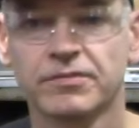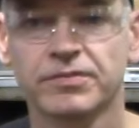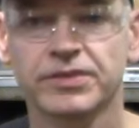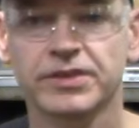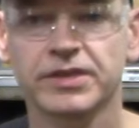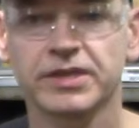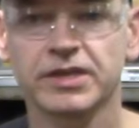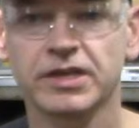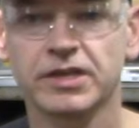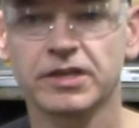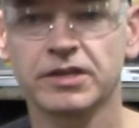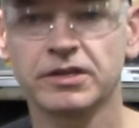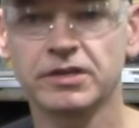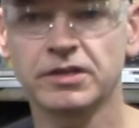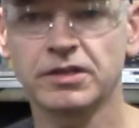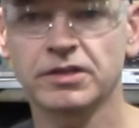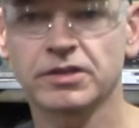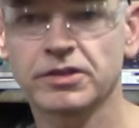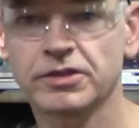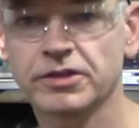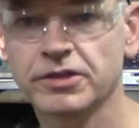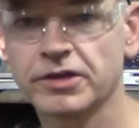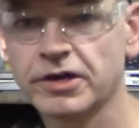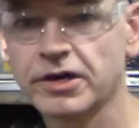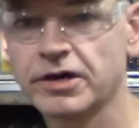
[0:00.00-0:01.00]

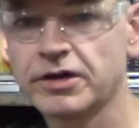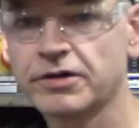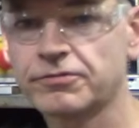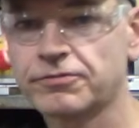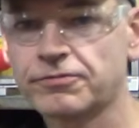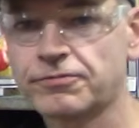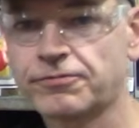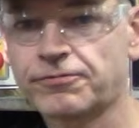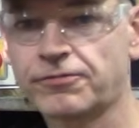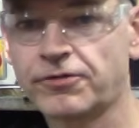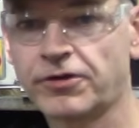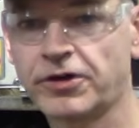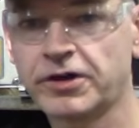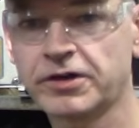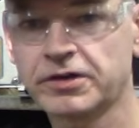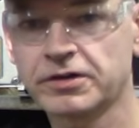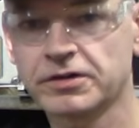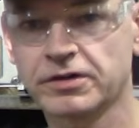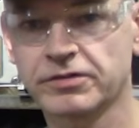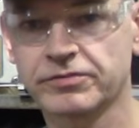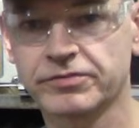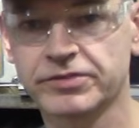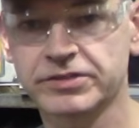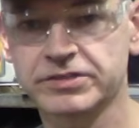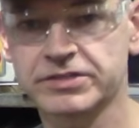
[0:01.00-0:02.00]
in the front
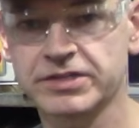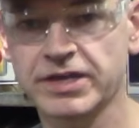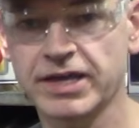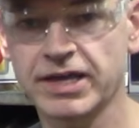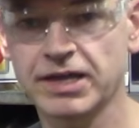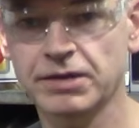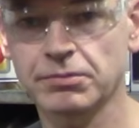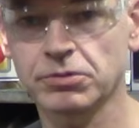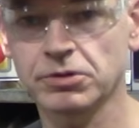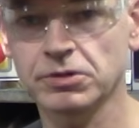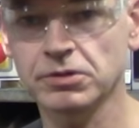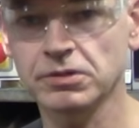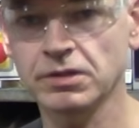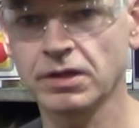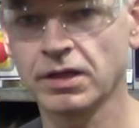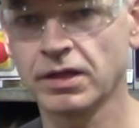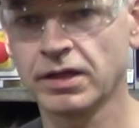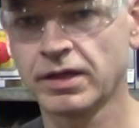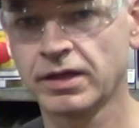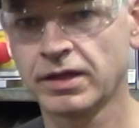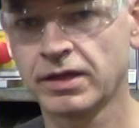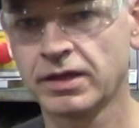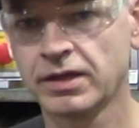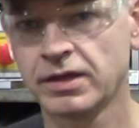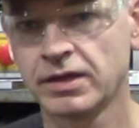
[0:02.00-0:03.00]
of the
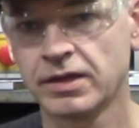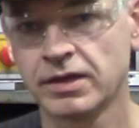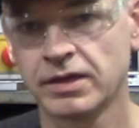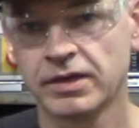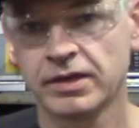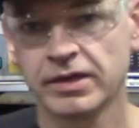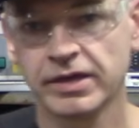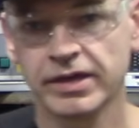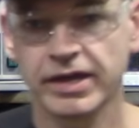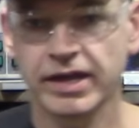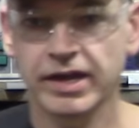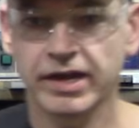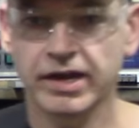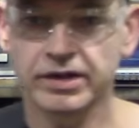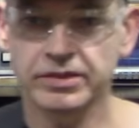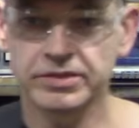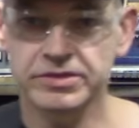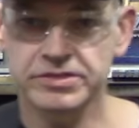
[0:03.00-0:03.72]
table and the